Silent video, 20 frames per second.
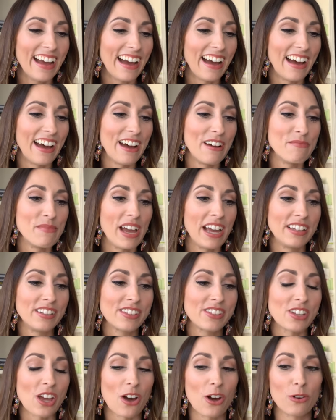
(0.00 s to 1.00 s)

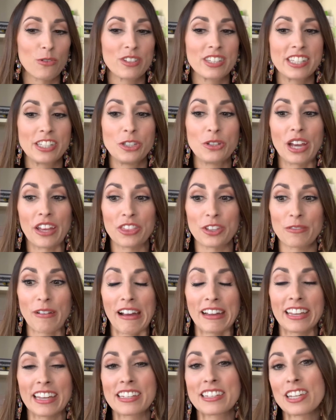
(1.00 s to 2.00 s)
And so you get the
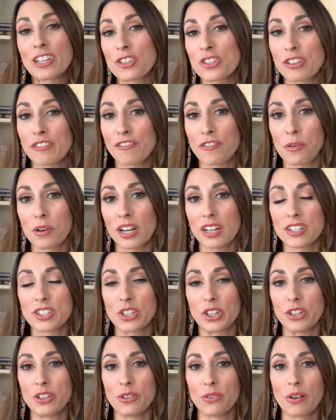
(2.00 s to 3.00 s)
recognition for it
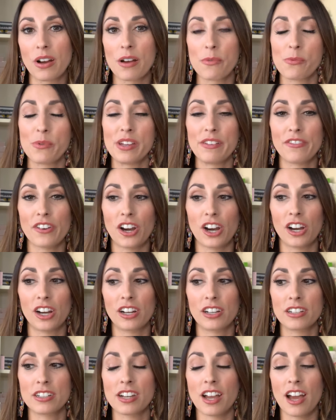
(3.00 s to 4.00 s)
too. We
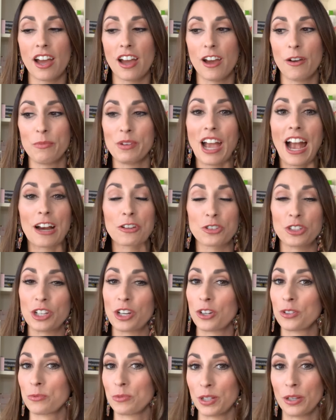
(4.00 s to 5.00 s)
actually
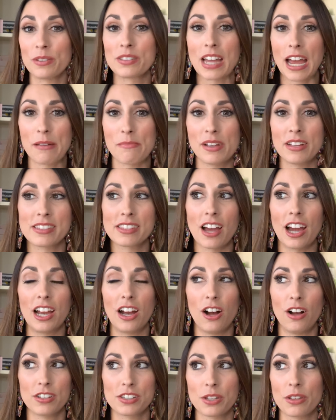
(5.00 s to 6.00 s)
earn real diamonds. I
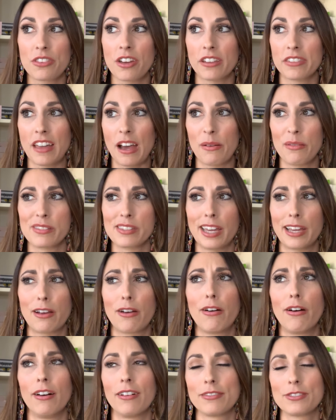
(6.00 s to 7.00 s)
also thought that was like,
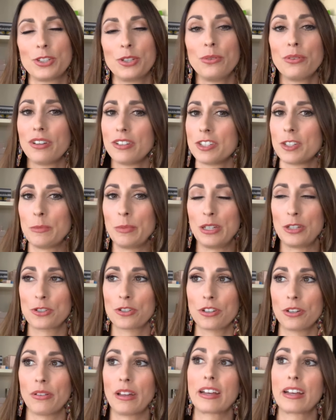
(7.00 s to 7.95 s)
oh, too good to be true.